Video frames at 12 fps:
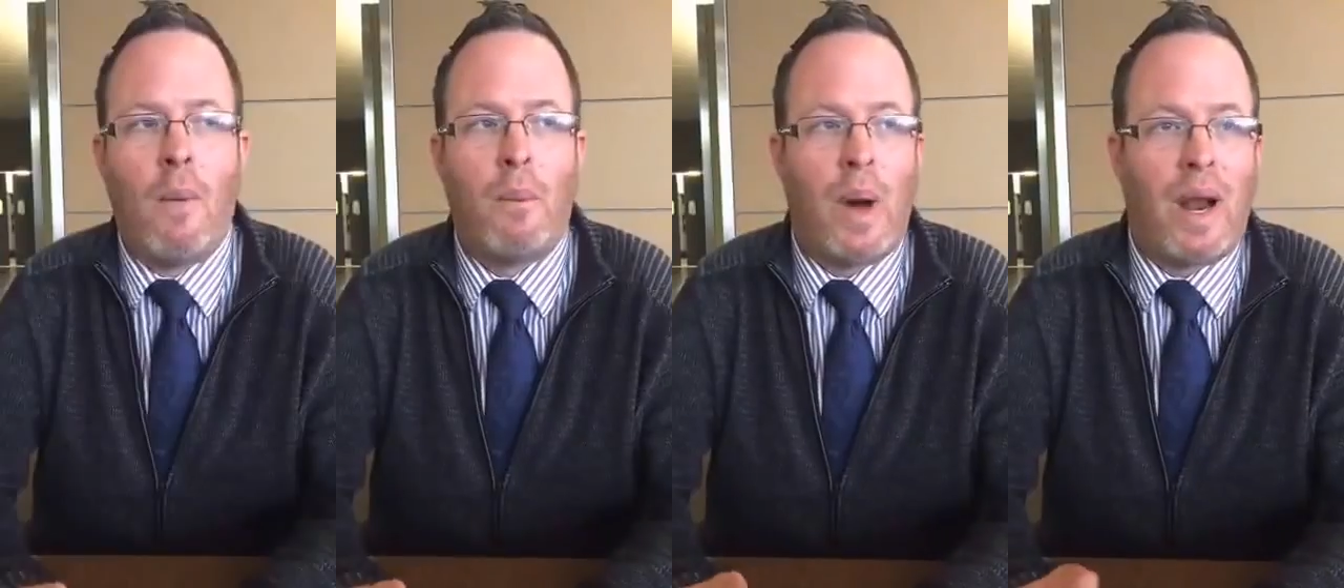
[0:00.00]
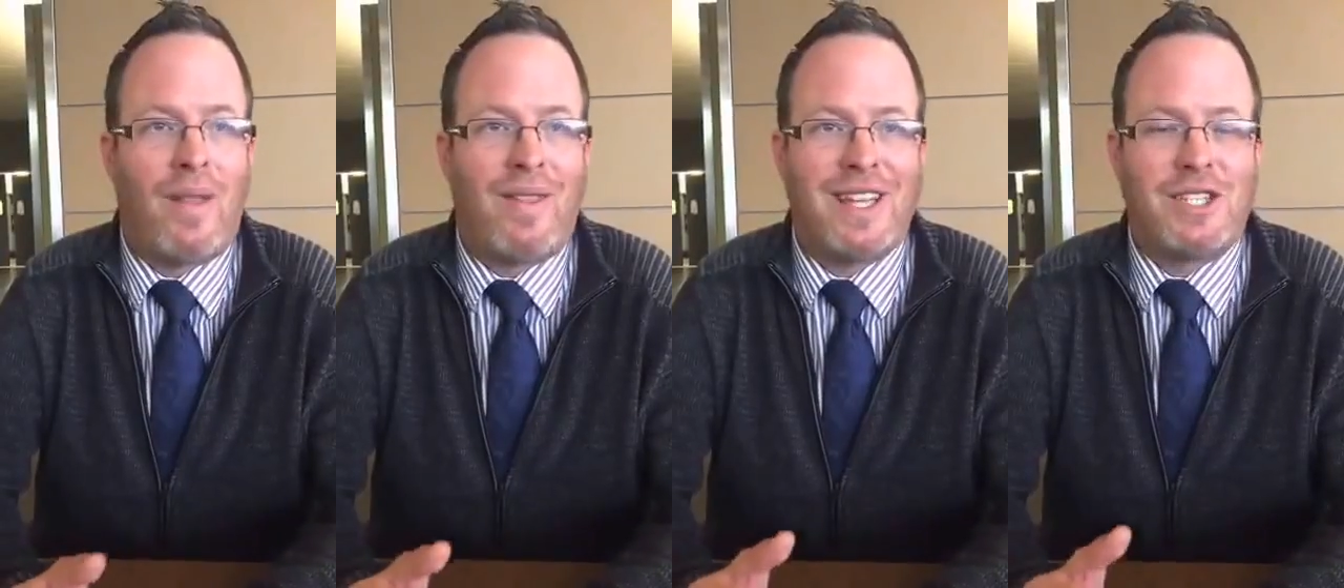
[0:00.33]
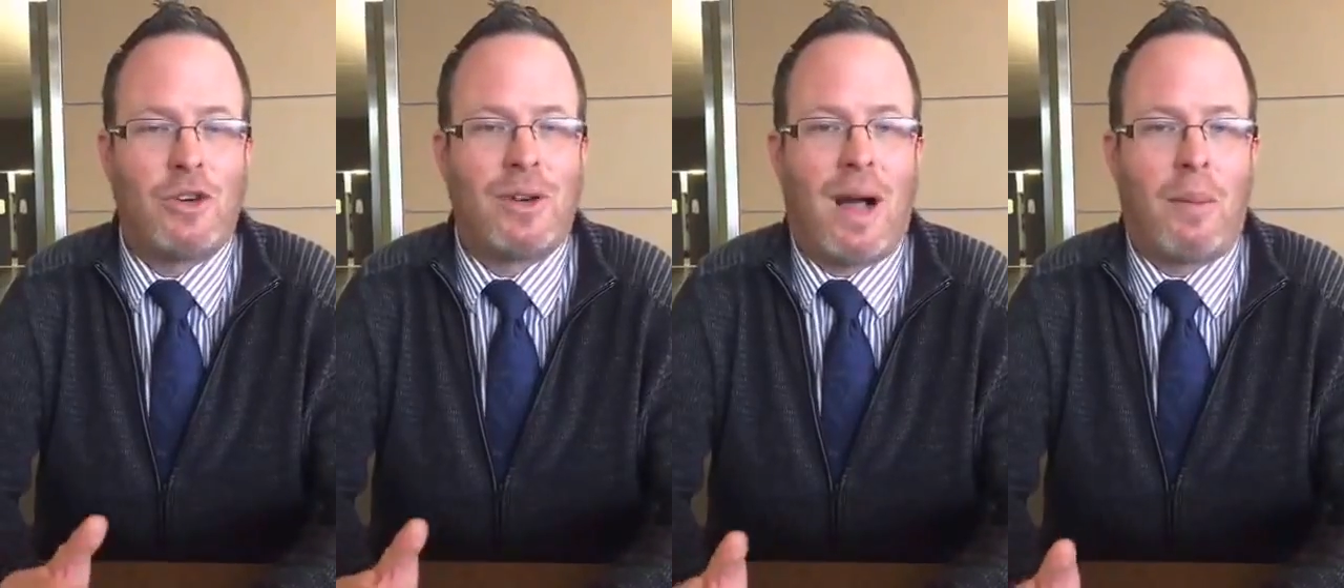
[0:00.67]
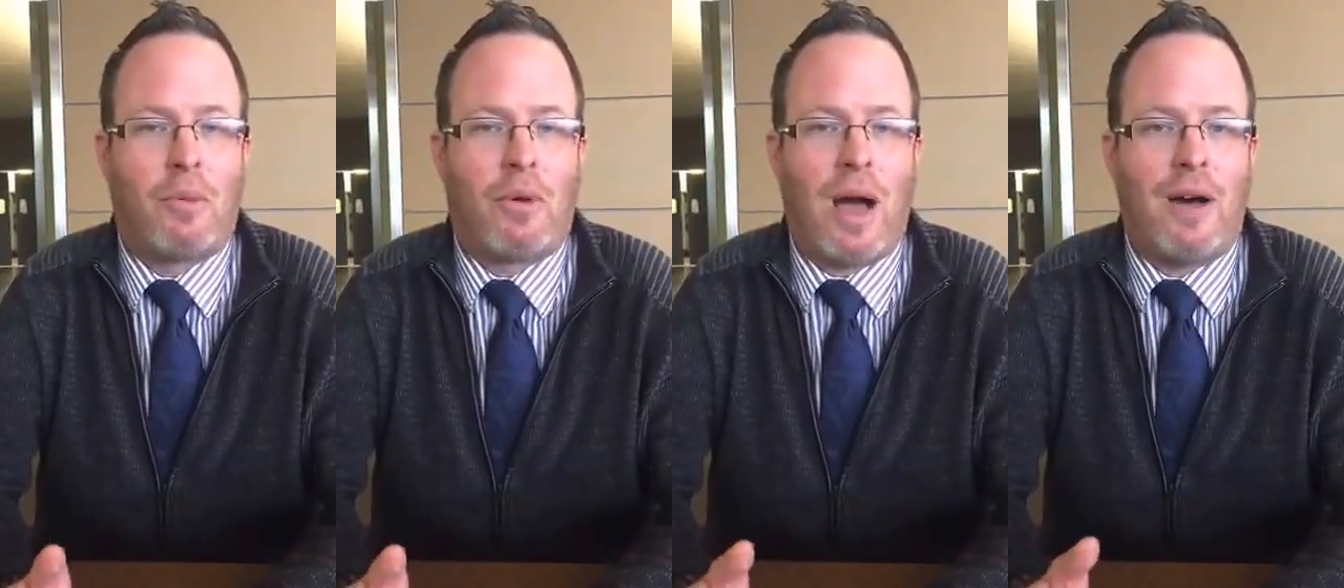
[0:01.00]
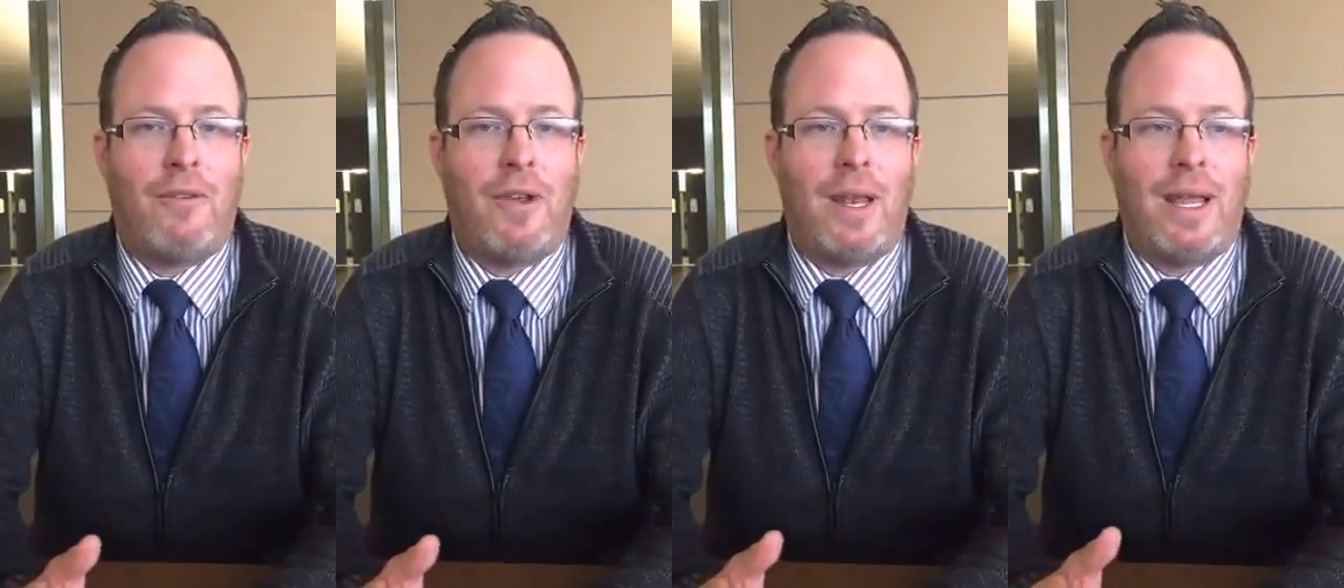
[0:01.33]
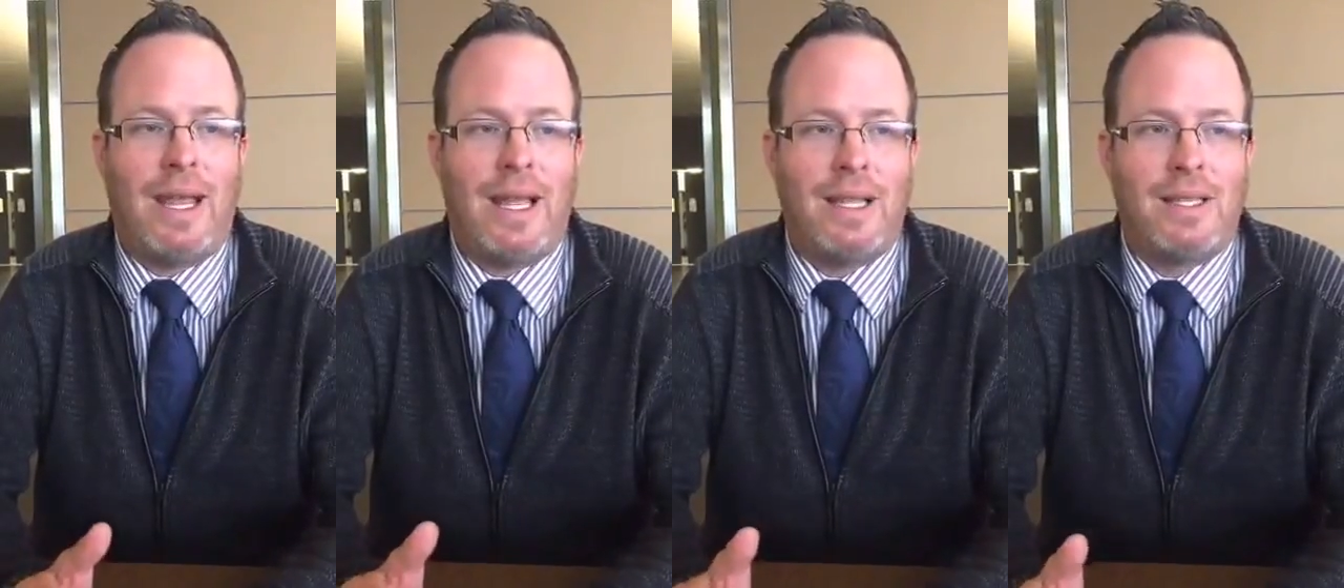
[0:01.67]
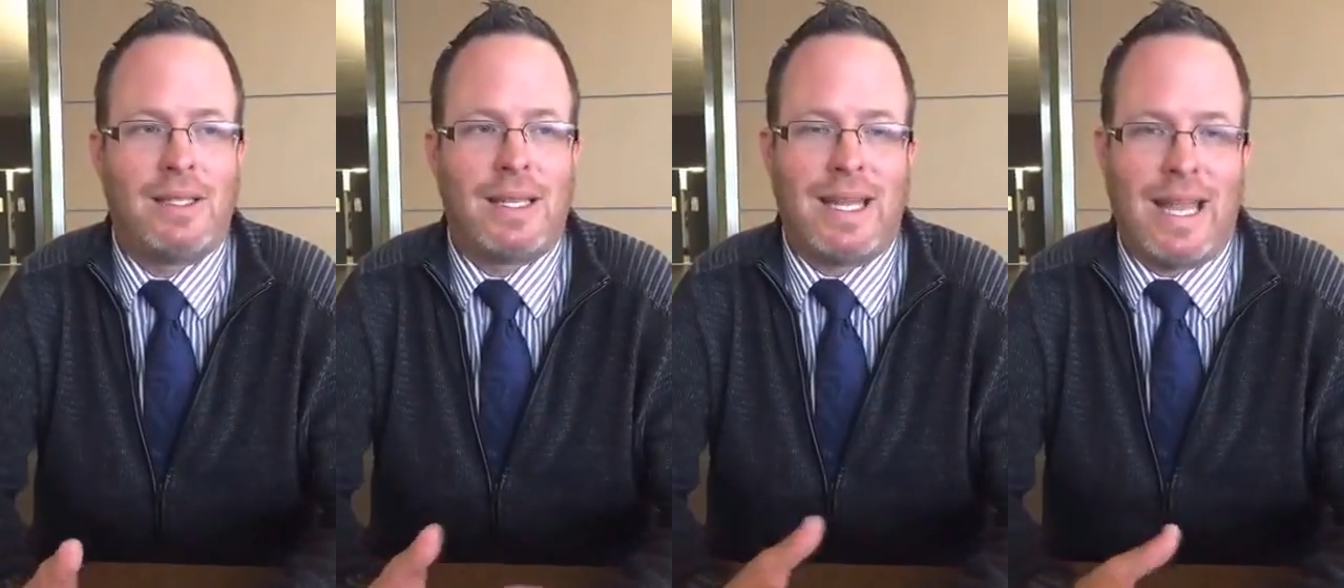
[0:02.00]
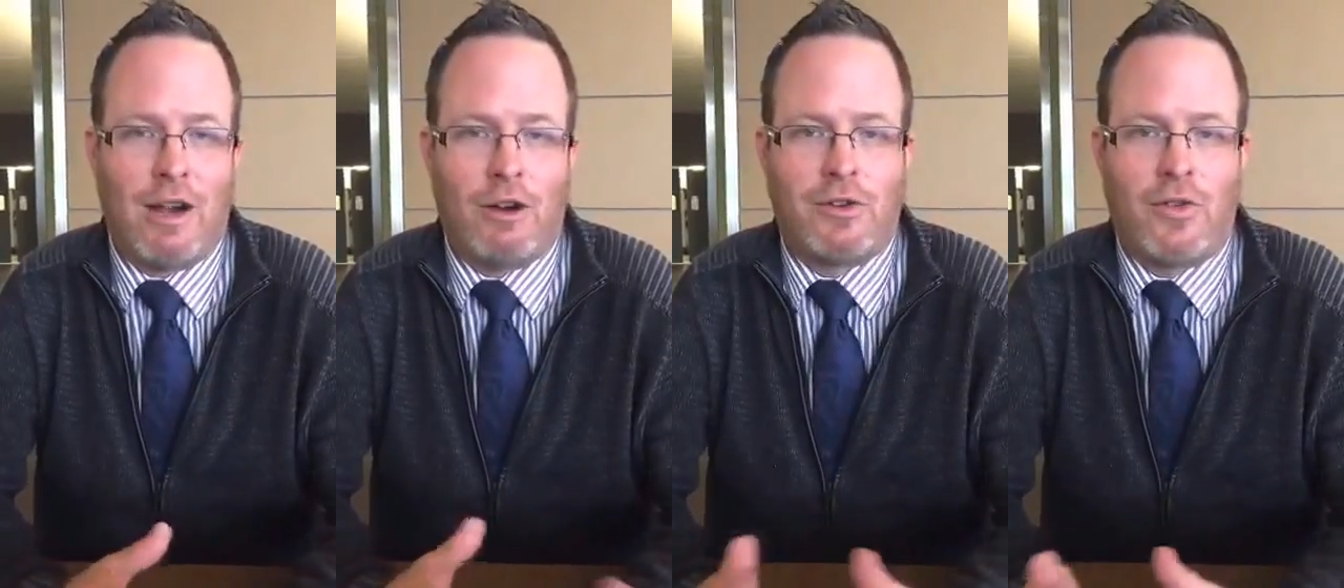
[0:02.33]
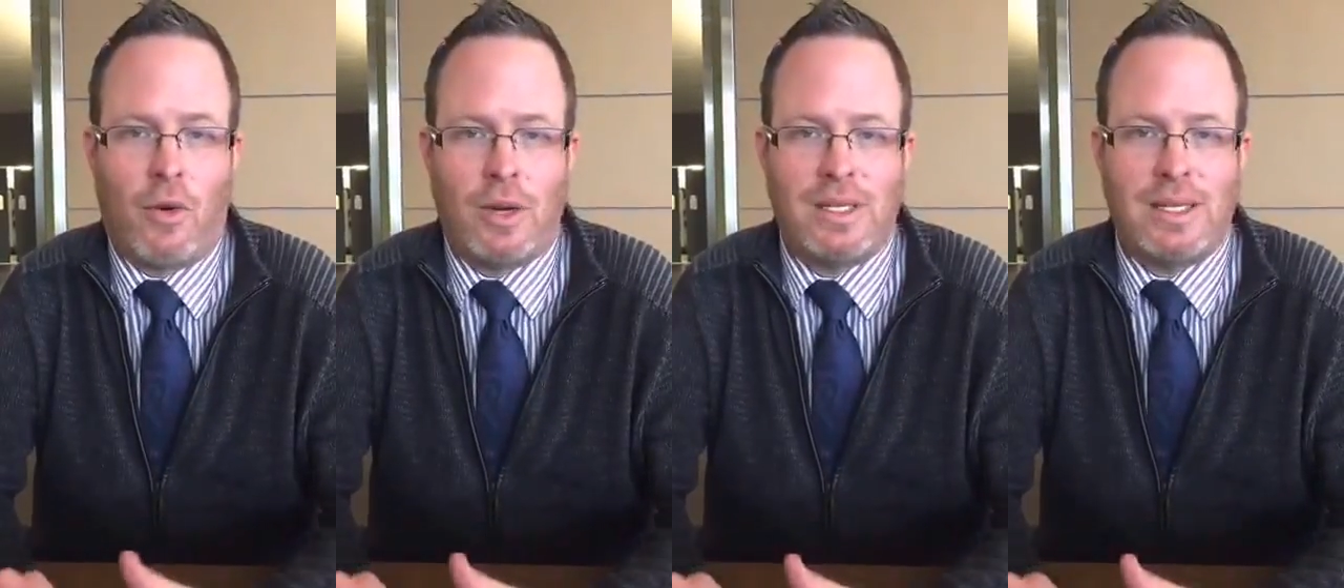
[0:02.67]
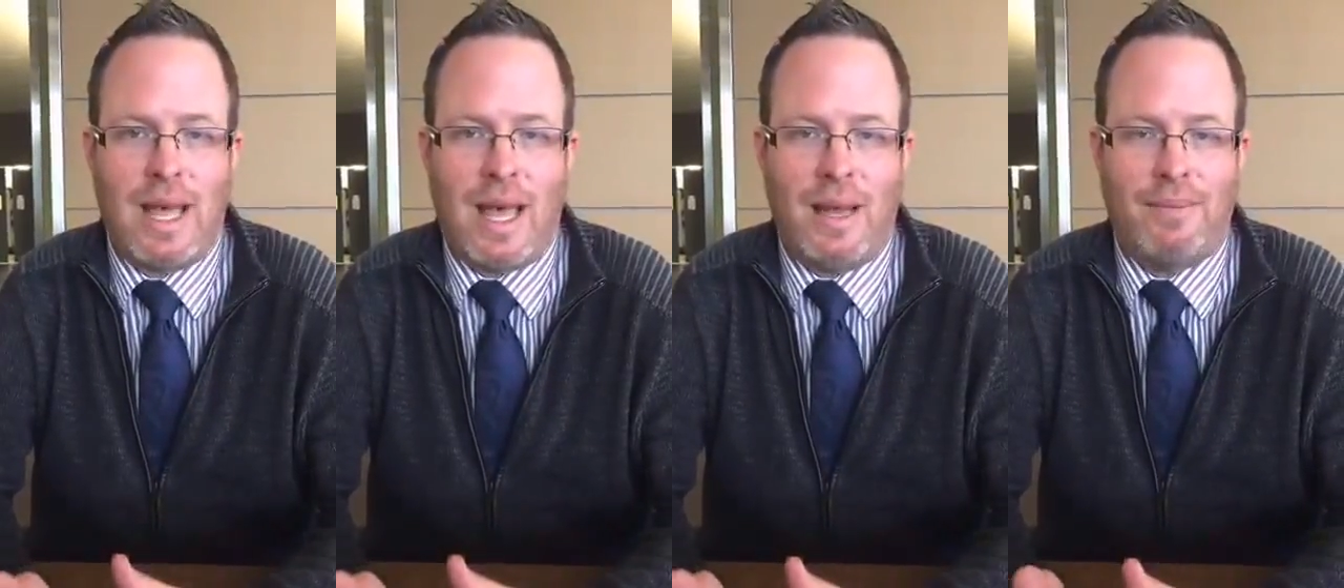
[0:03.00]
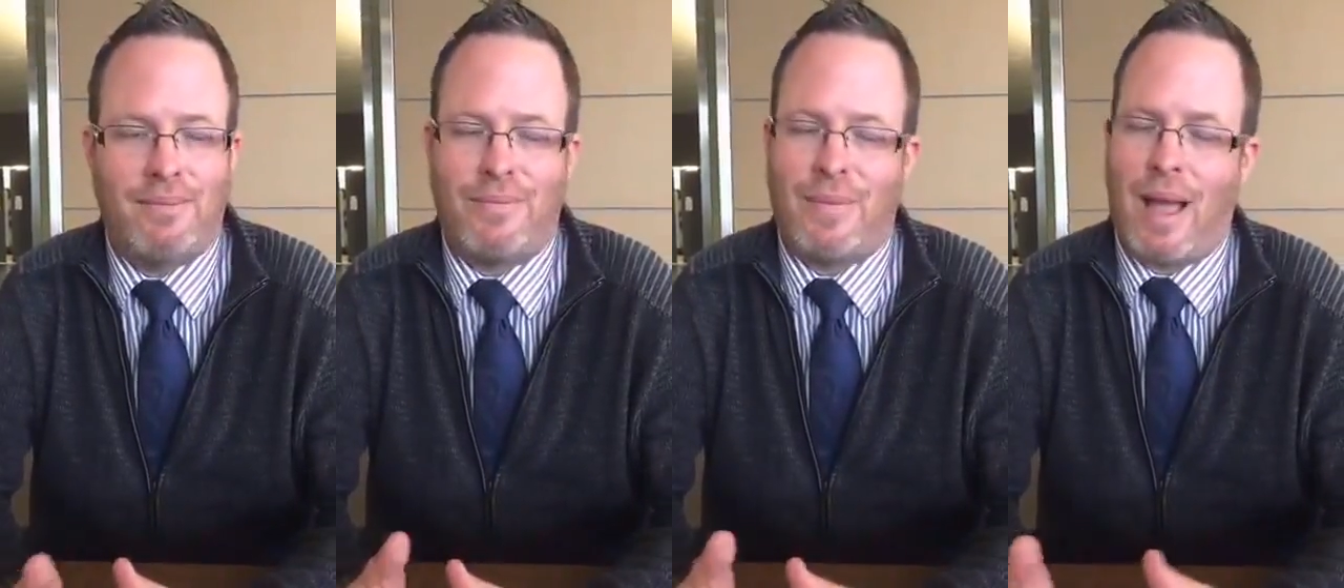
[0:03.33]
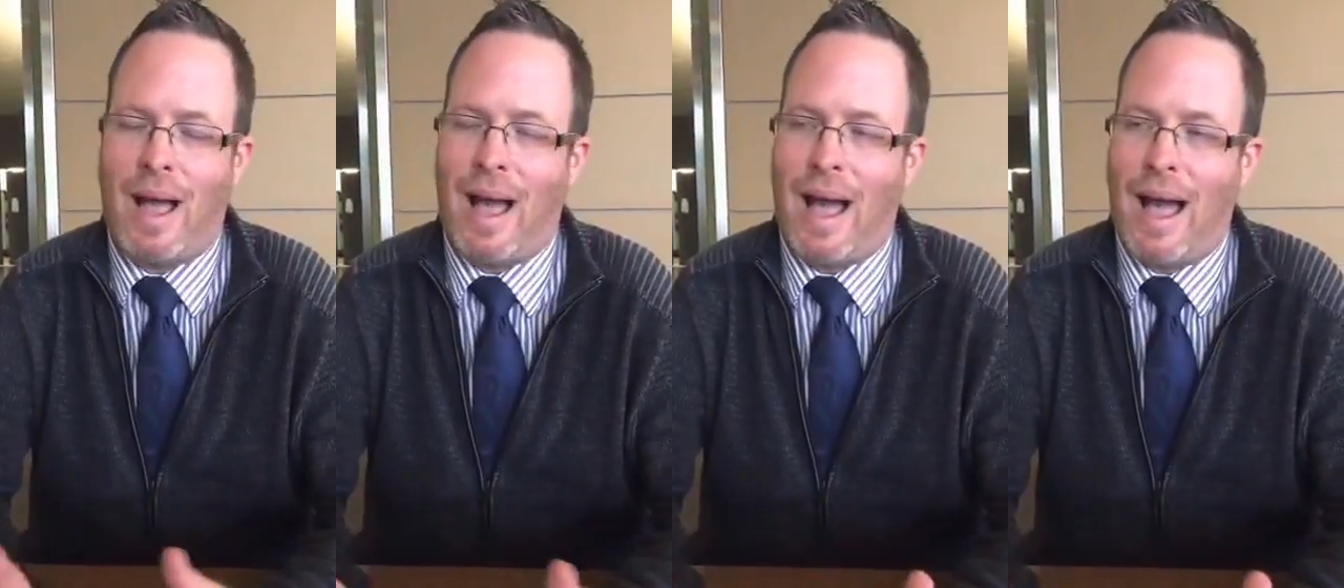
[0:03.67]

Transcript: But unless your nonprofit is geared towards that, mm.